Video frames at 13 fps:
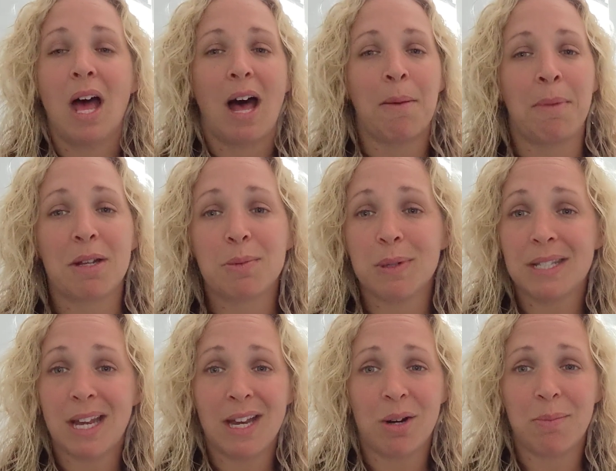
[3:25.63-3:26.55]
I might as well
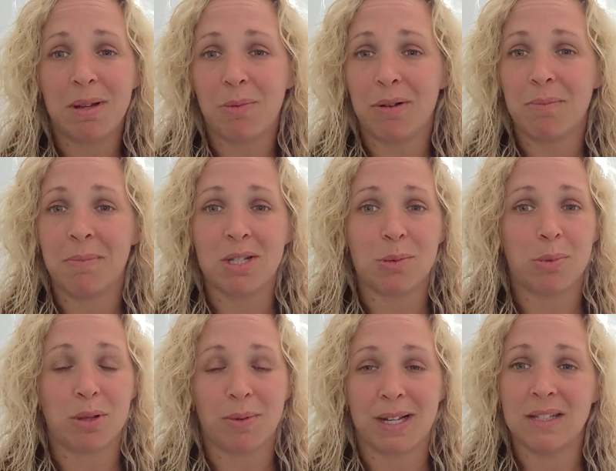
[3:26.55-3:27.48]
stay here and be
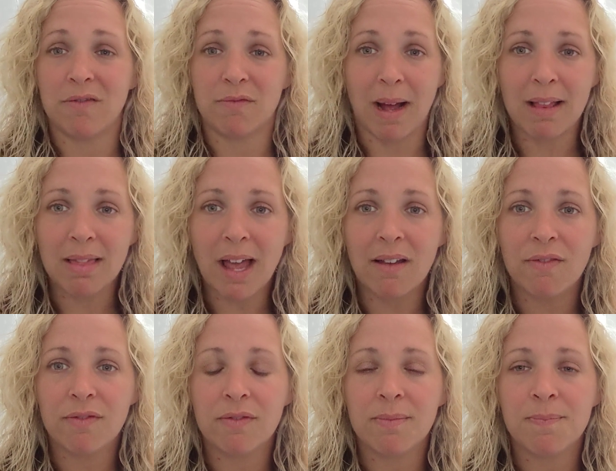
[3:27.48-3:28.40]
miserable the rest of my
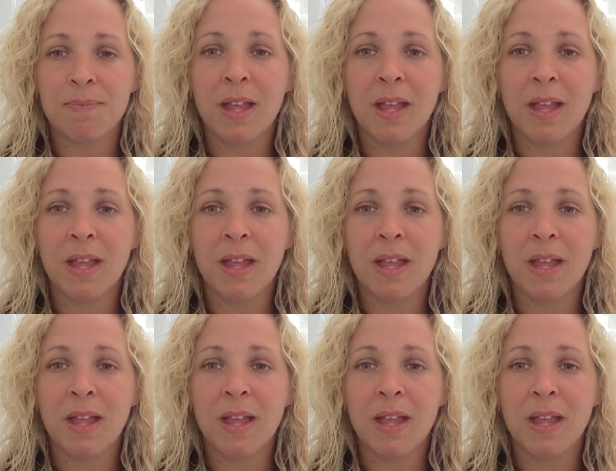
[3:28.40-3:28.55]
life.